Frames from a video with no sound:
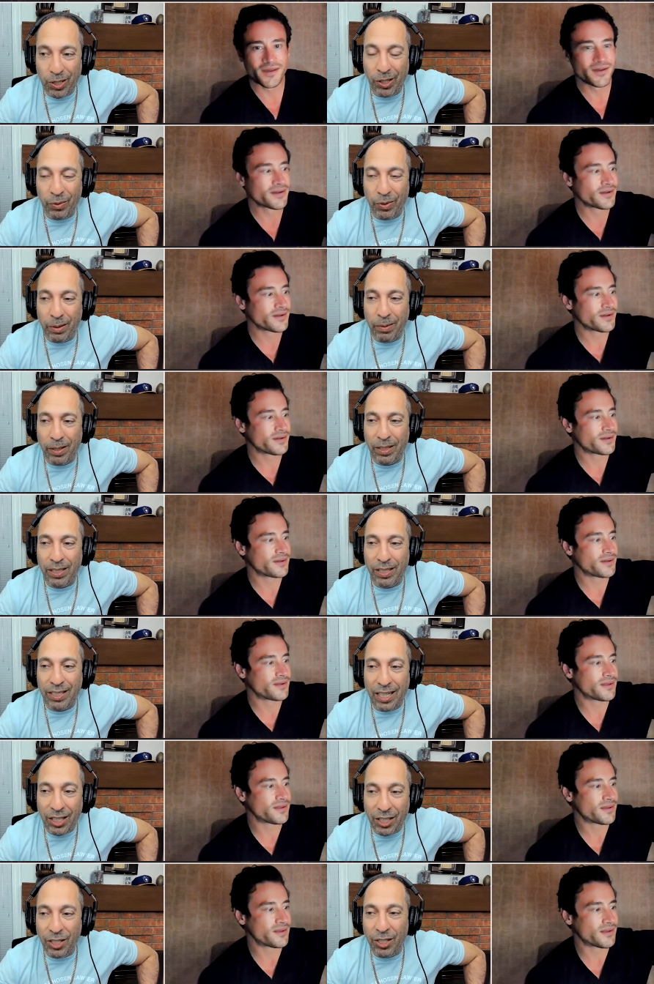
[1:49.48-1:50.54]
Speaker 1: dealing with them because
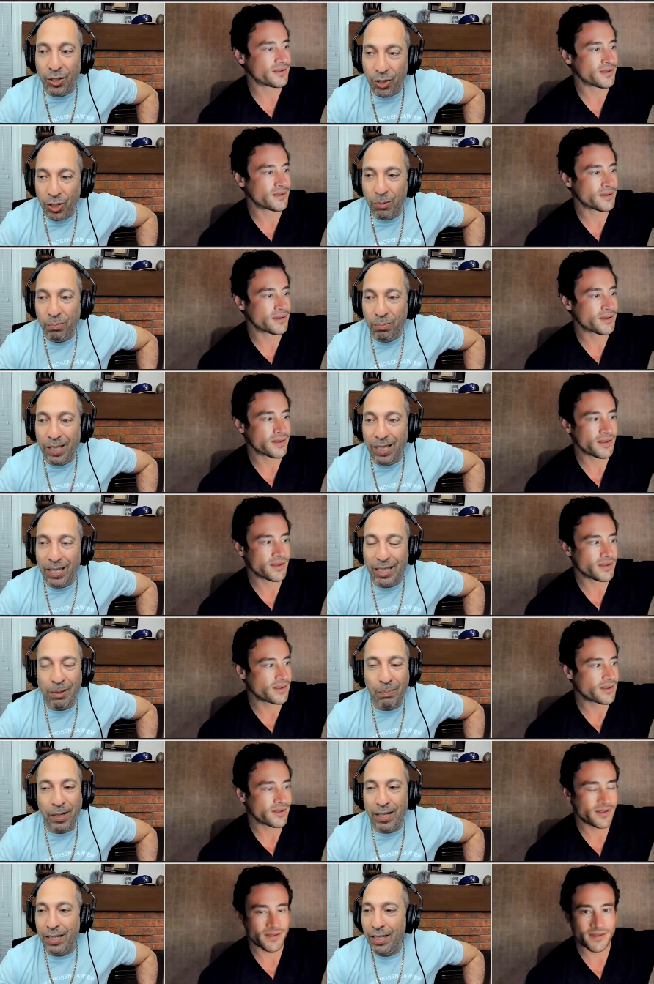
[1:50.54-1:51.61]
it's such a good
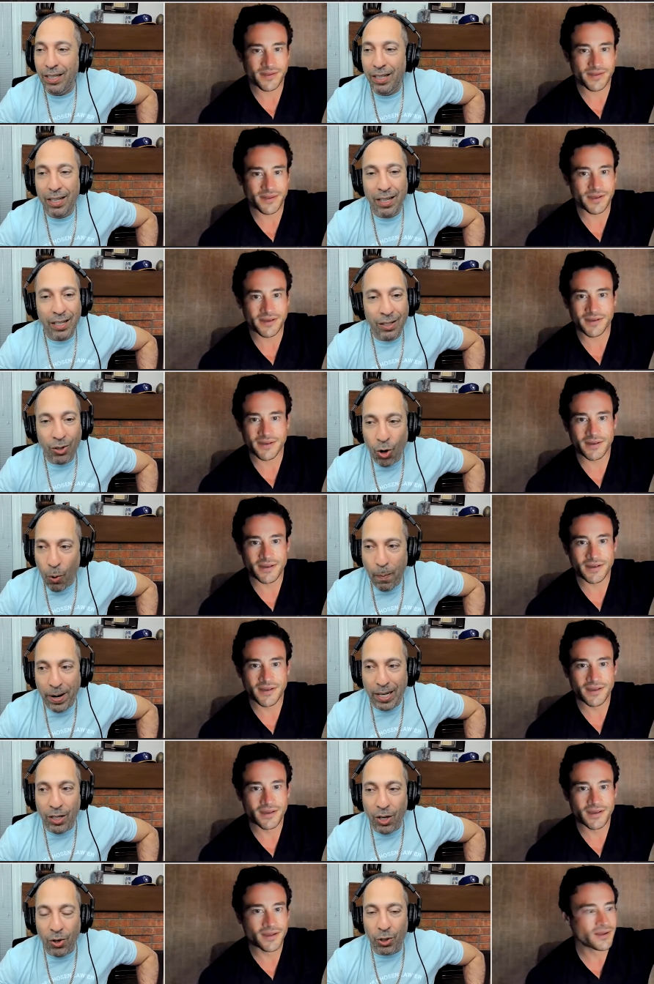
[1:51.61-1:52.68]
piece, but yeah.
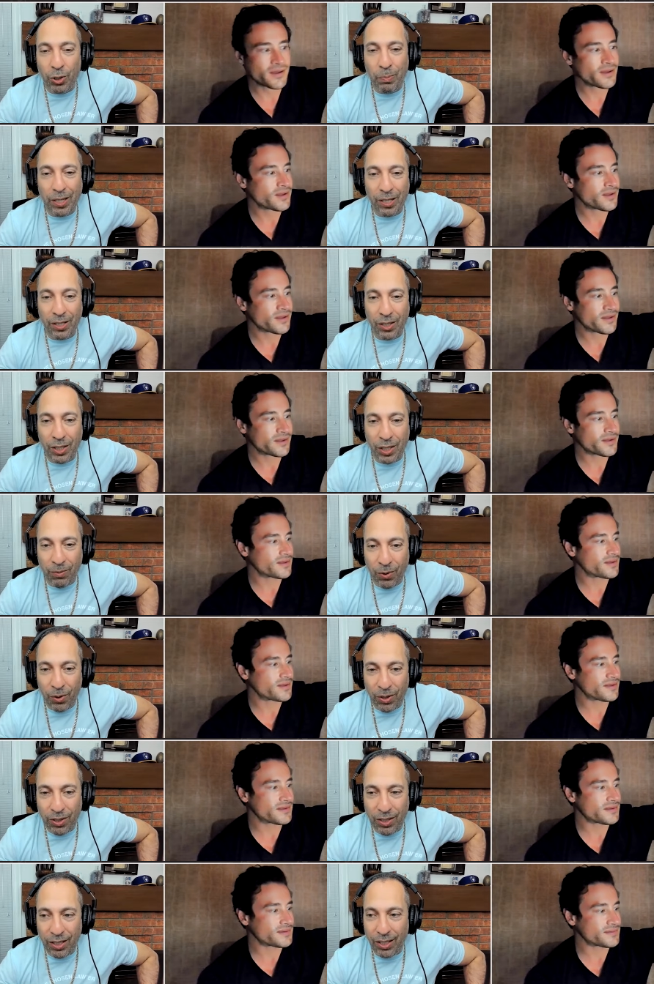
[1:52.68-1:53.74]
nobody knows because they're just
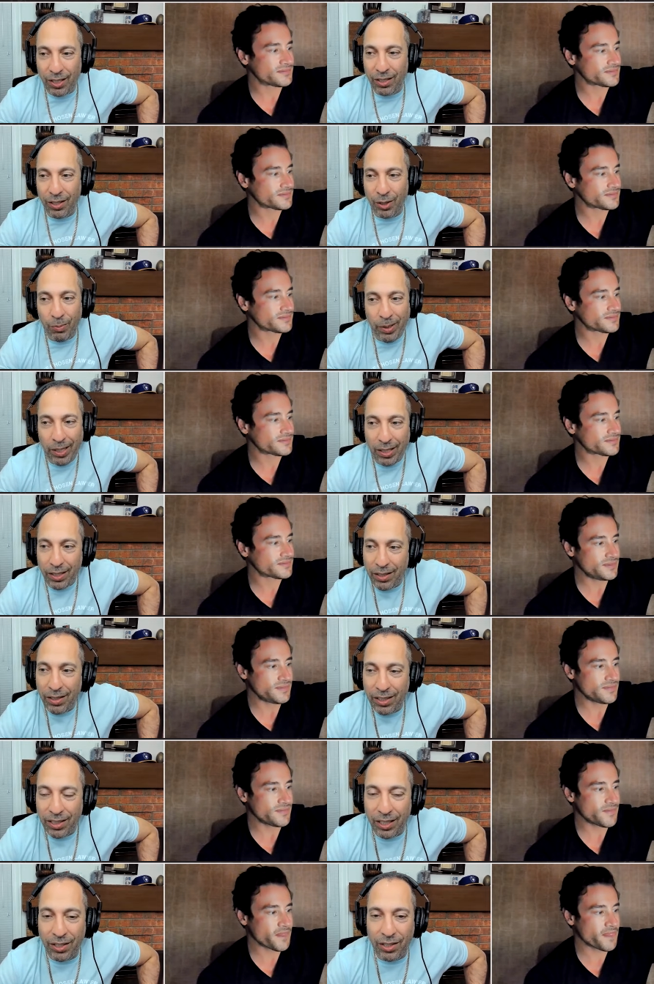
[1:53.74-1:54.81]
focusing on omega
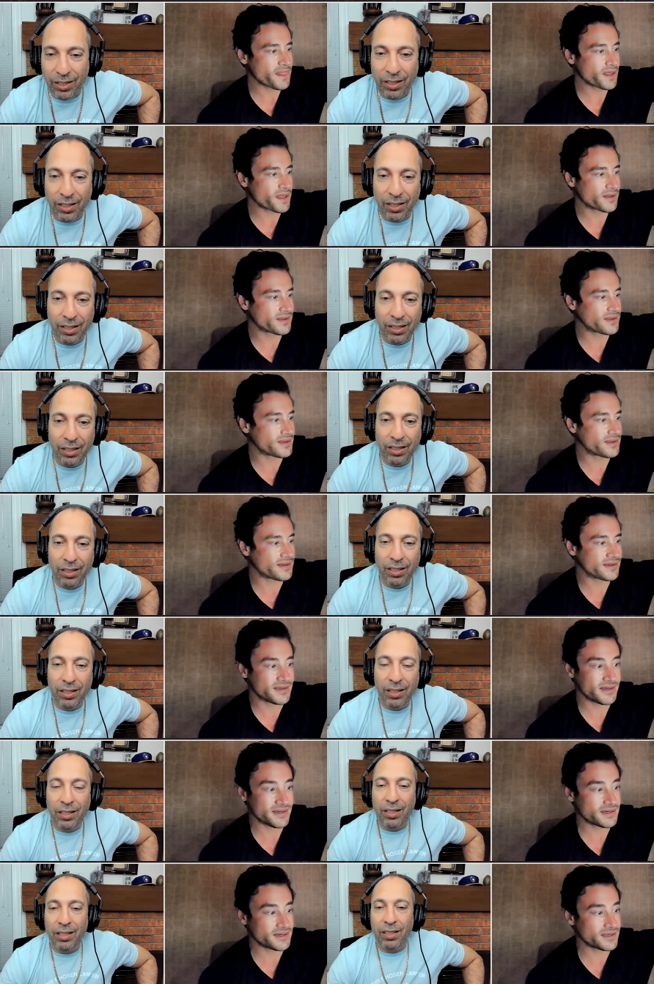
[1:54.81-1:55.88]
essentially
Speaker 2: yeah
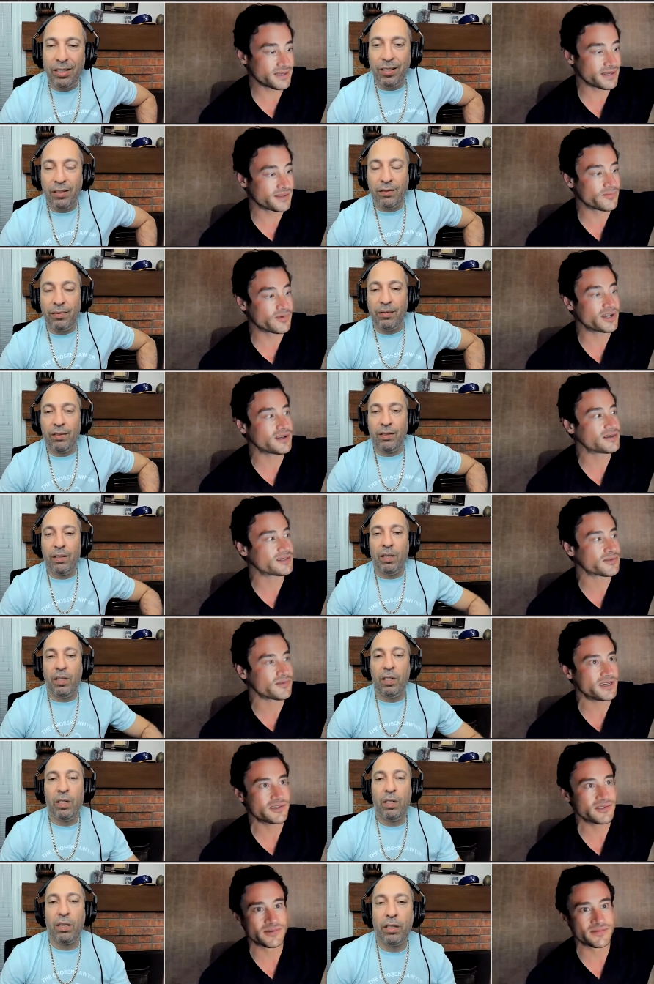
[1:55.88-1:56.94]
yeah and well
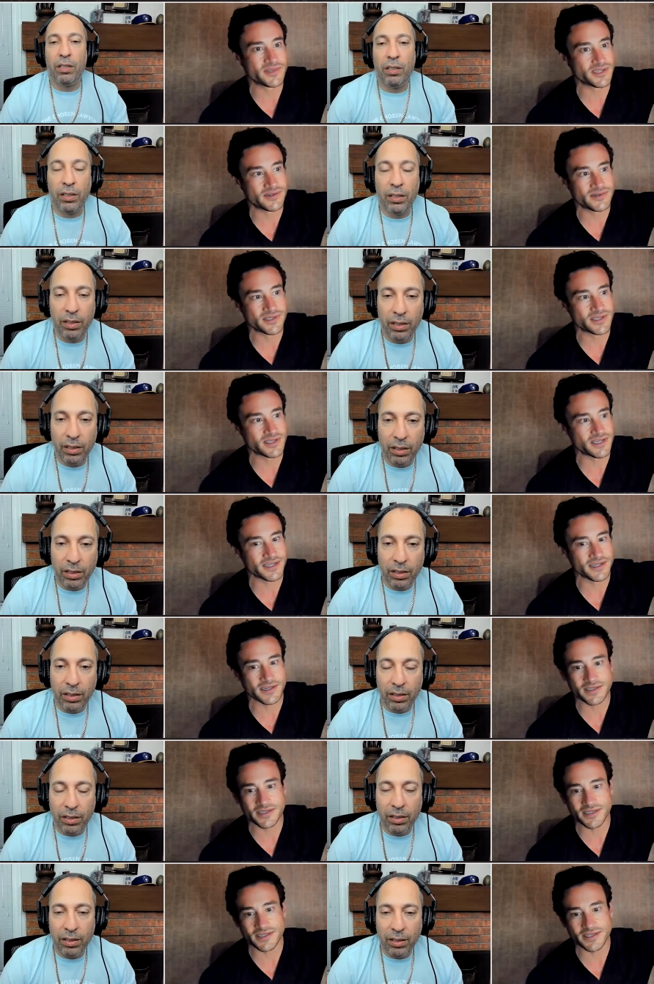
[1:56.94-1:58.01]
it's watch group's
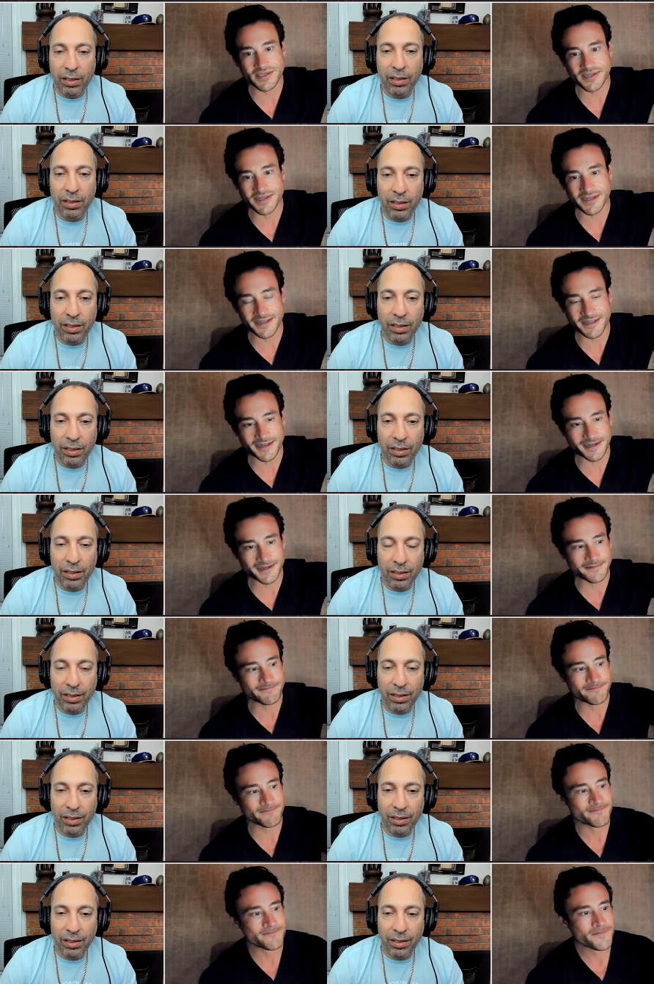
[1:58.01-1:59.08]
interesting because it's like
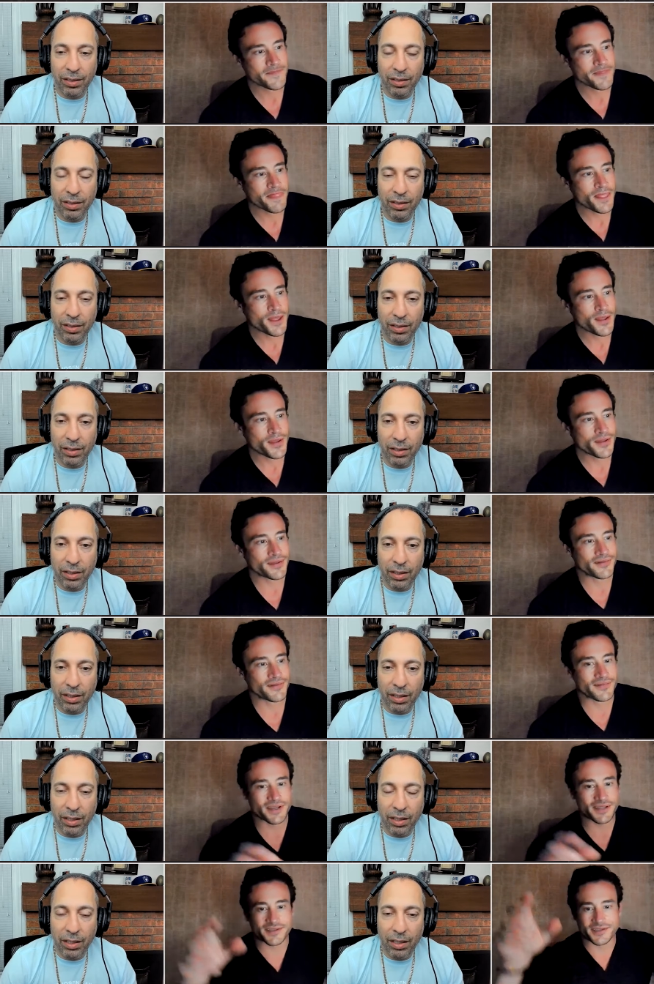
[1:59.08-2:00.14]
um
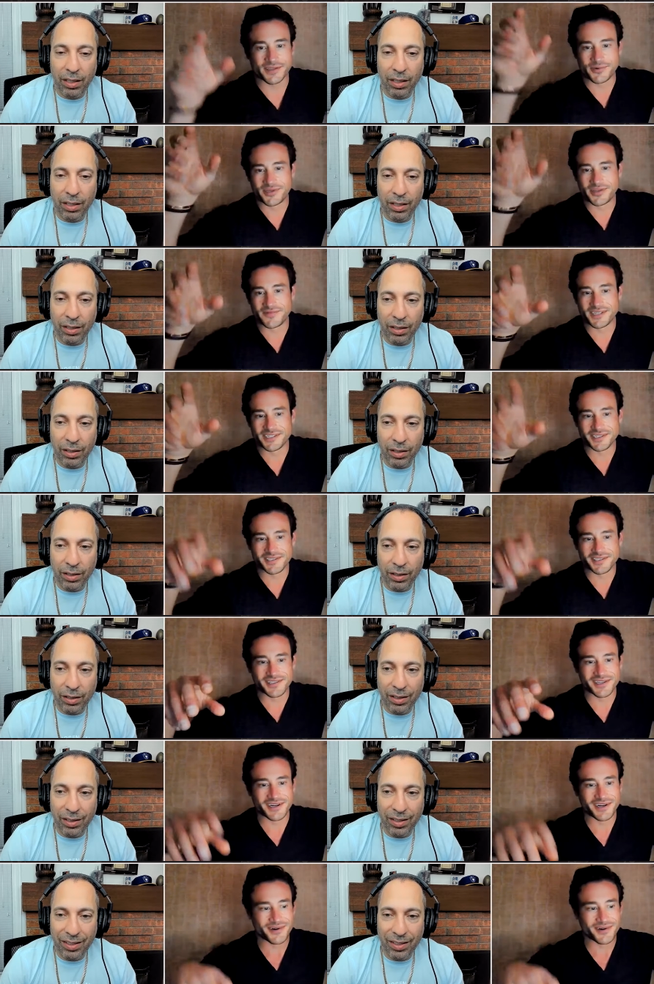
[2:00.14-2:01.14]
you've got the two divisions